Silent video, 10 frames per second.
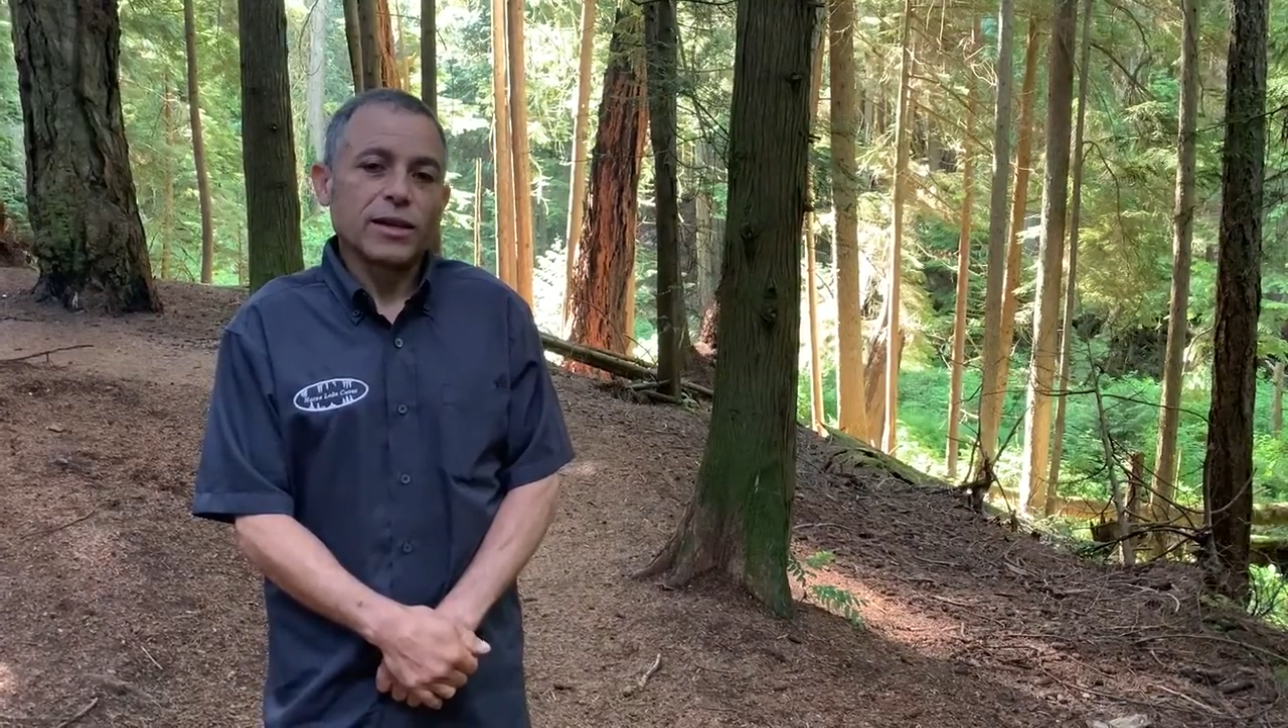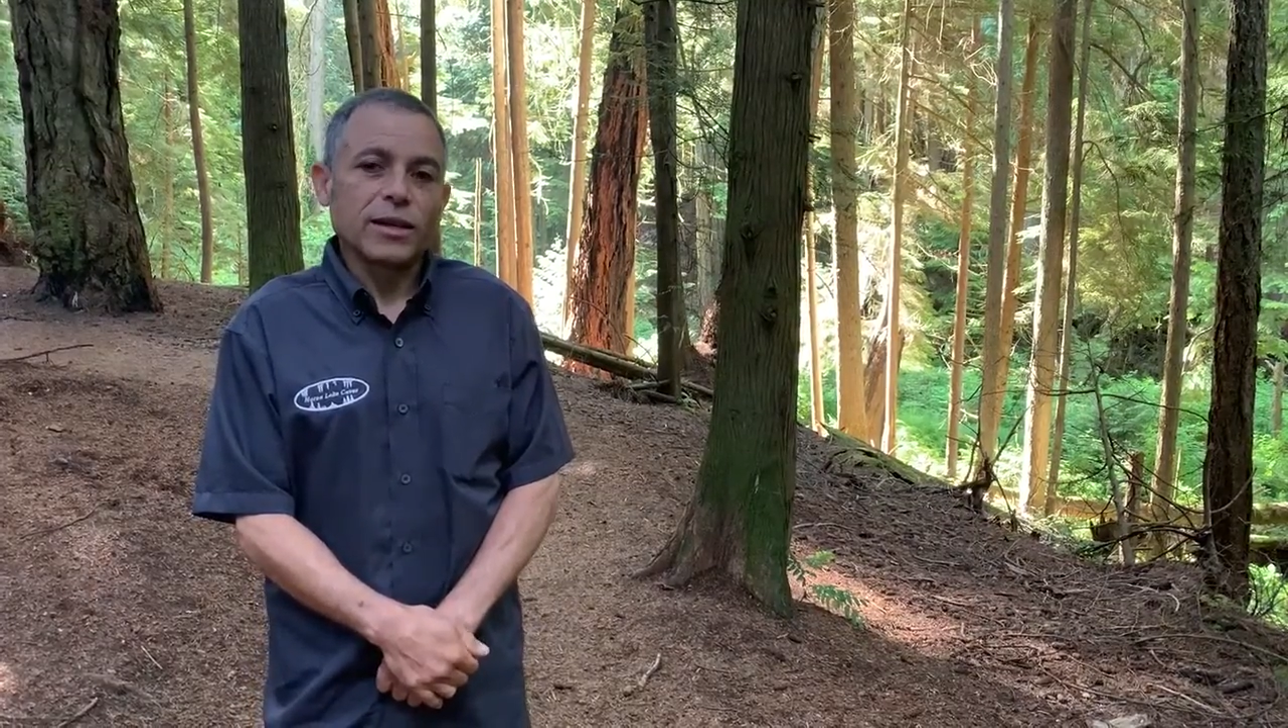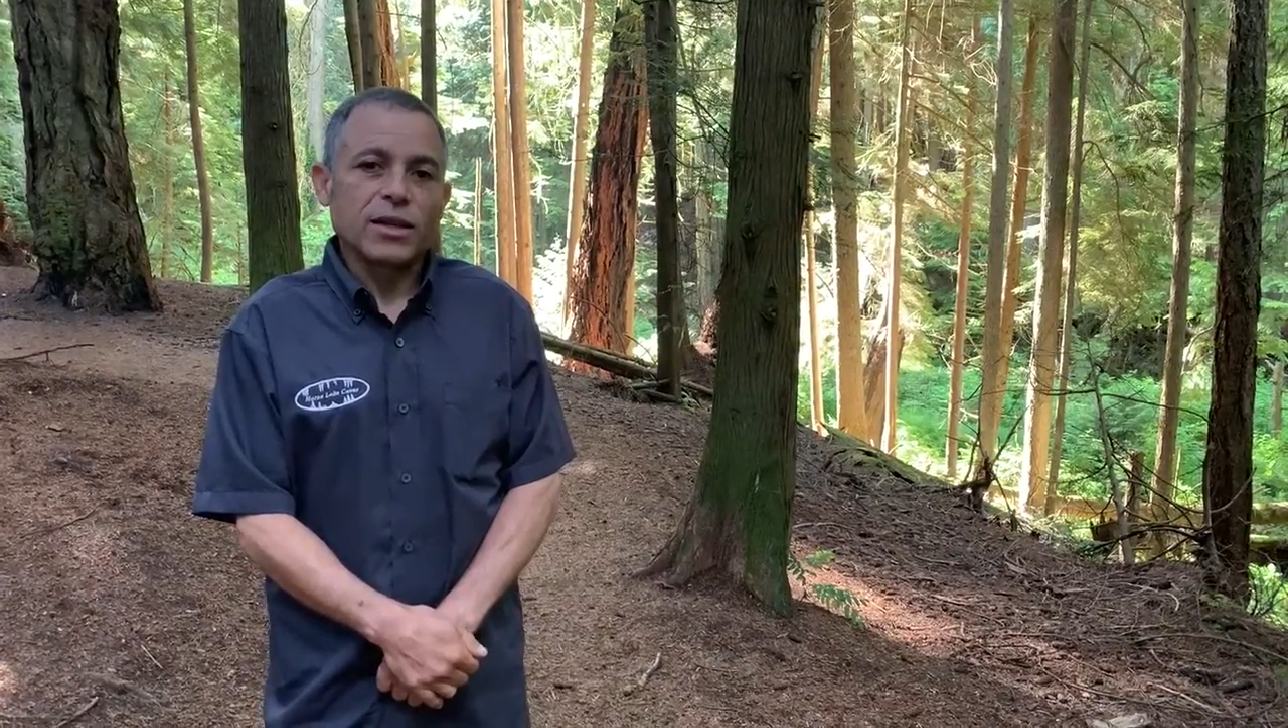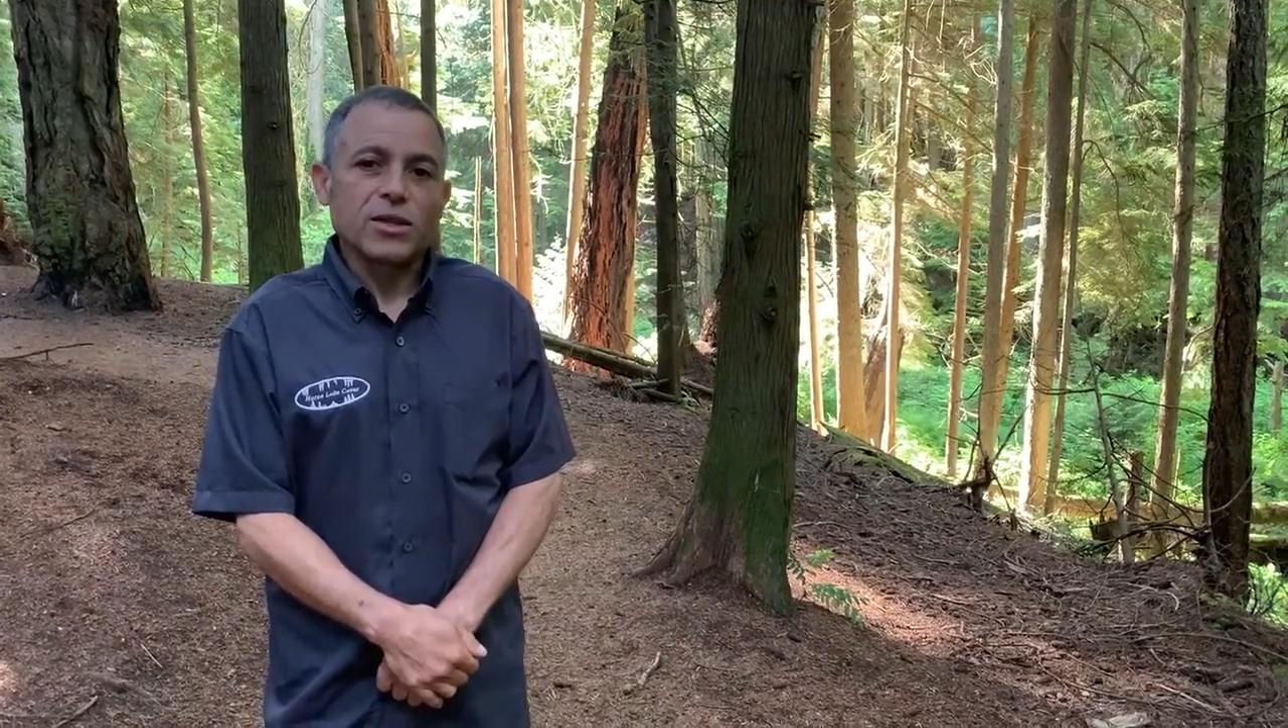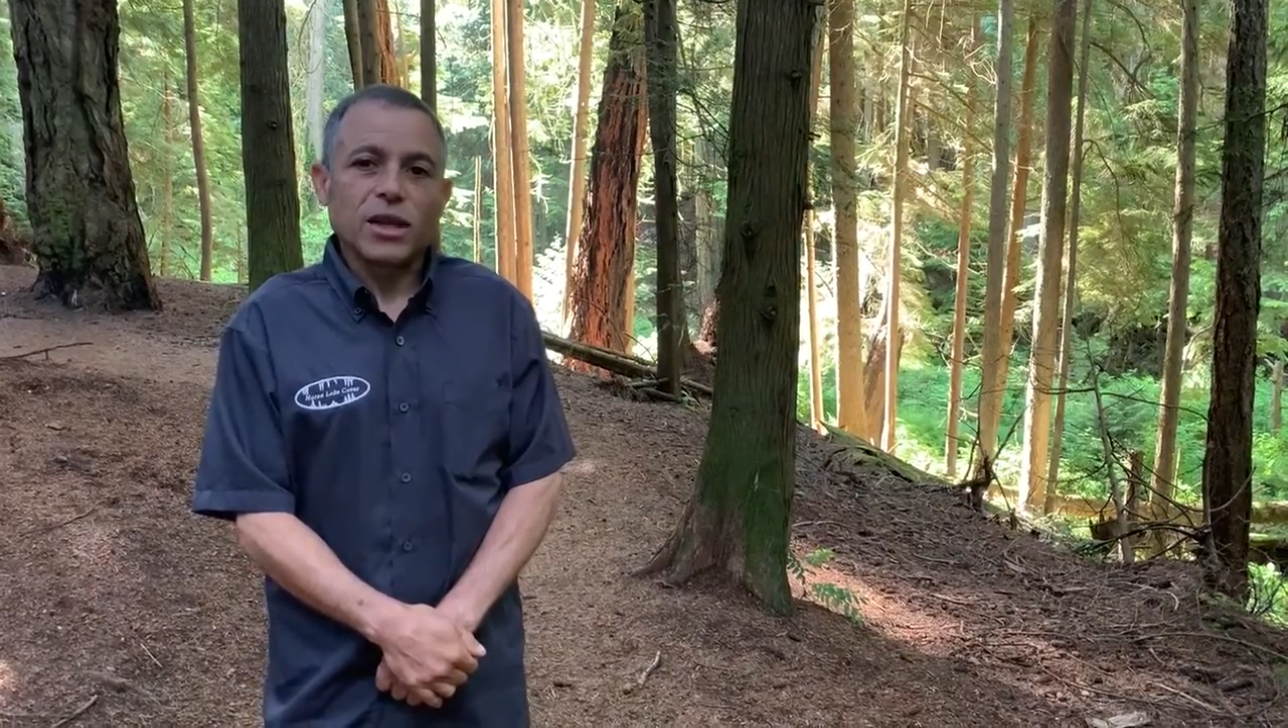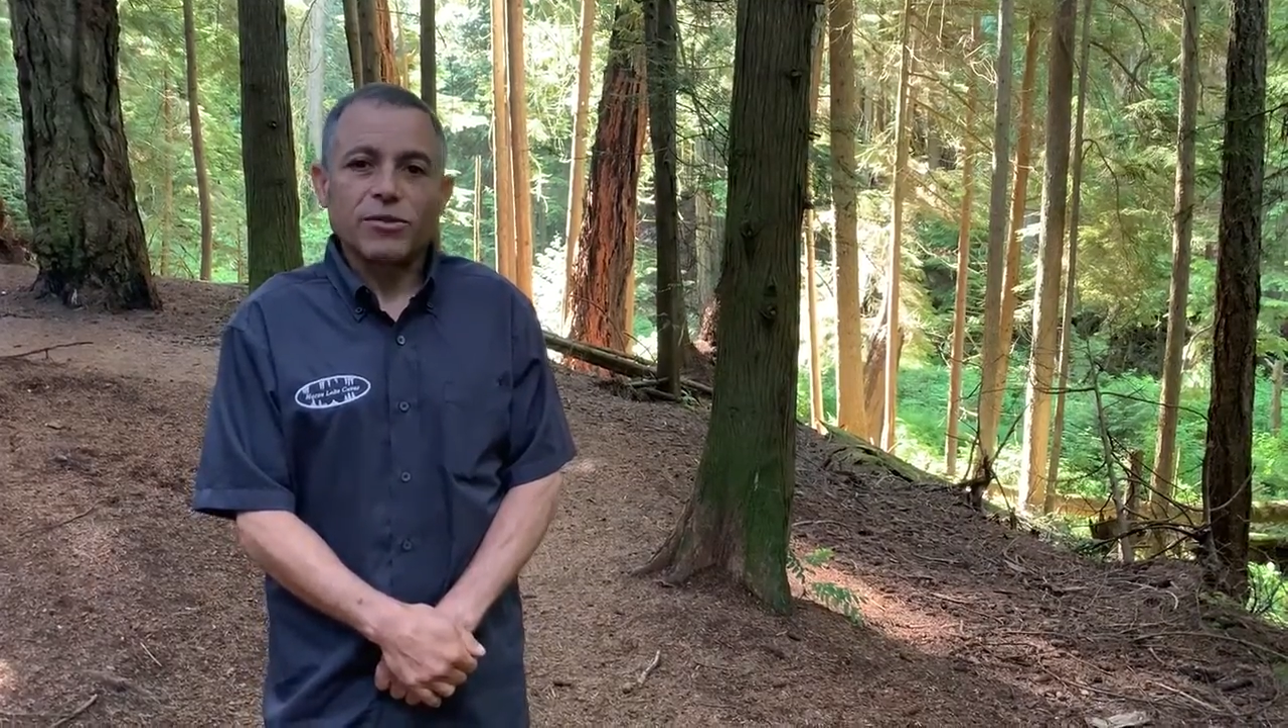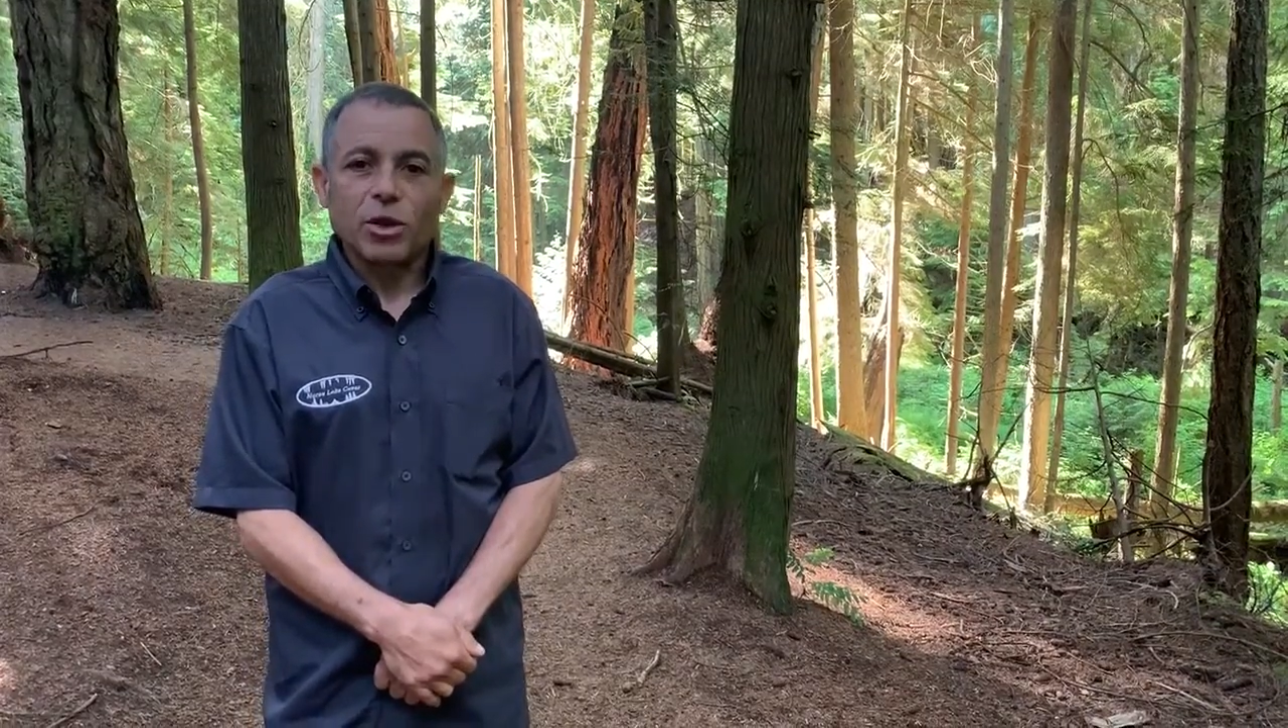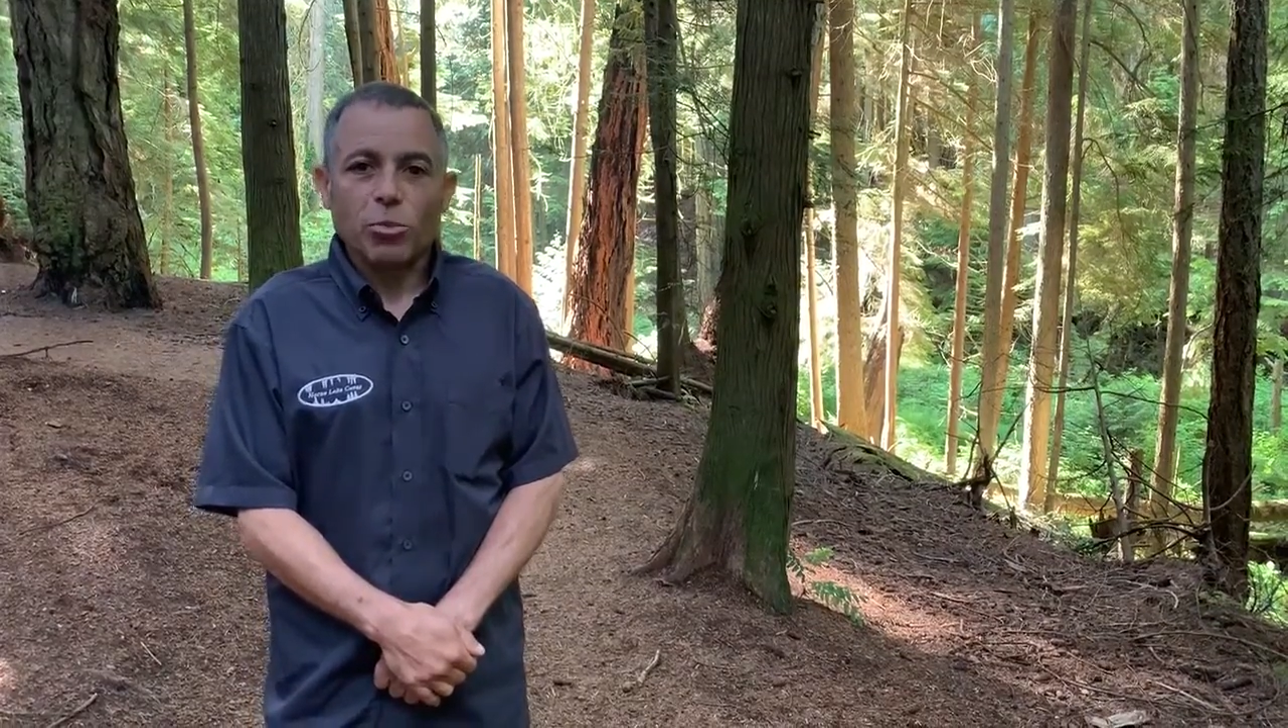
these safety